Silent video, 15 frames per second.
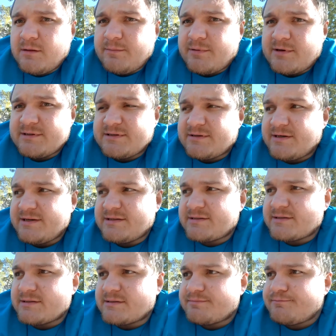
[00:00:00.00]
the price range
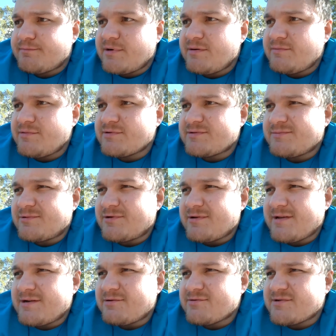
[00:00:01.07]
is almost more than
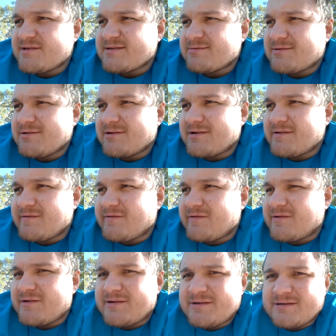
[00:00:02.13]
the houses we're looking
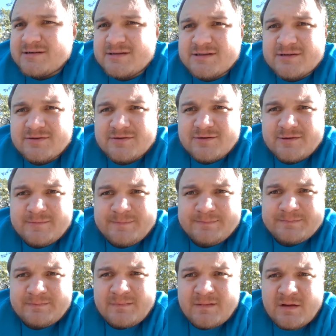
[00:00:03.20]
for. So
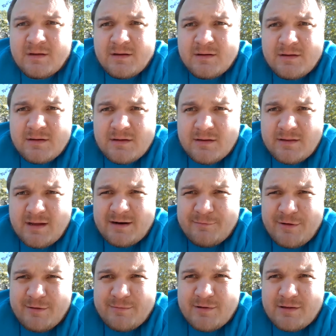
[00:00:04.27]
thought it
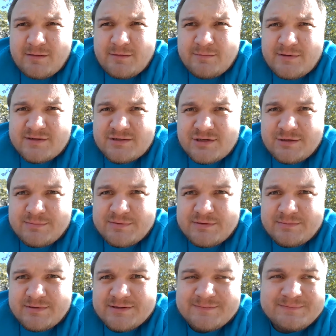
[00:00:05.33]
might be a little bit cheaper,
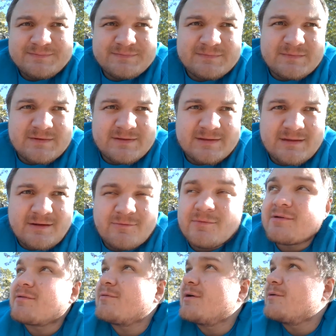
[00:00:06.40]
but
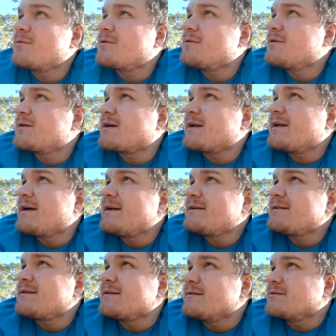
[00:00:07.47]
with what we're looking
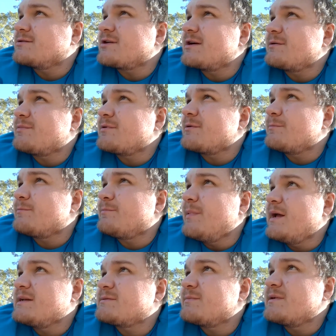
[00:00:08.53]
at and trying to put a
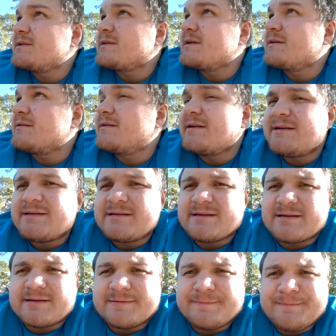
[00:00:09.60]
basement under it
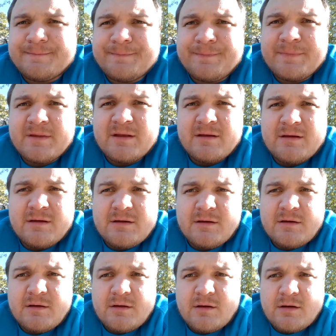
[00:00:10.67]
and
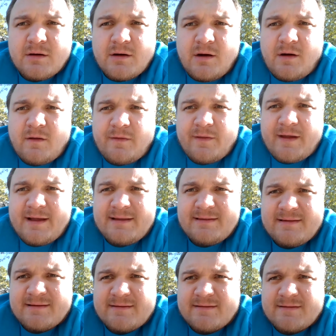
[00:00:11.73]
all
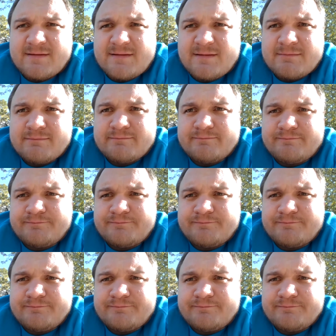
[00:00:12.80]
that, it's